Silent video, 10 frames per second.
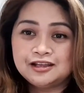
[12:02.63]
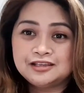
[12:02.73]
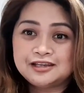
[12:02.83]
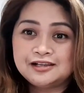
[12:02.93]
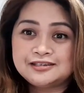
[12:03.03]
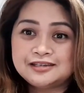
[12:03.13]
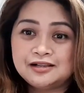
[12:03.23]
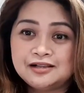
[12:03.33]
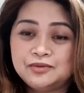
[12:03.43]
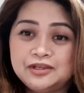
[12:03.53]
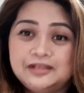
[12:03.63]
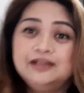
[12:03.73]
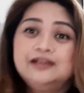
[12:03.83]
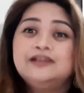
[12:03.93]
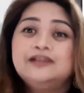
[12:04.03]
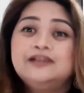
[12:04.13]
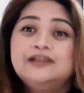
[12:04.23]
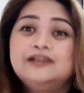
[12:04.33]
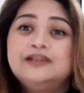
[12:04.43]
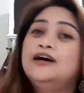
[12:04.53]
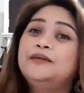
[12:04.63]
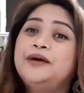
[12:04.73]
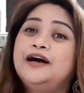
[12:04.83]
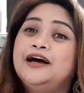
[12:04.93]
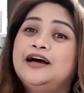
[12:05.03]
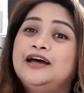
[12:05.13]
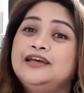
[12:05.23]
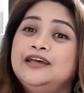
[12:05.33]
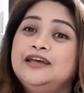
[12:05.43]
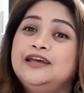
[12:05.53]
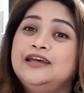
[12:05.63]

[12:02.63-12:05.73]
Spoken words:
jail cell with head up high,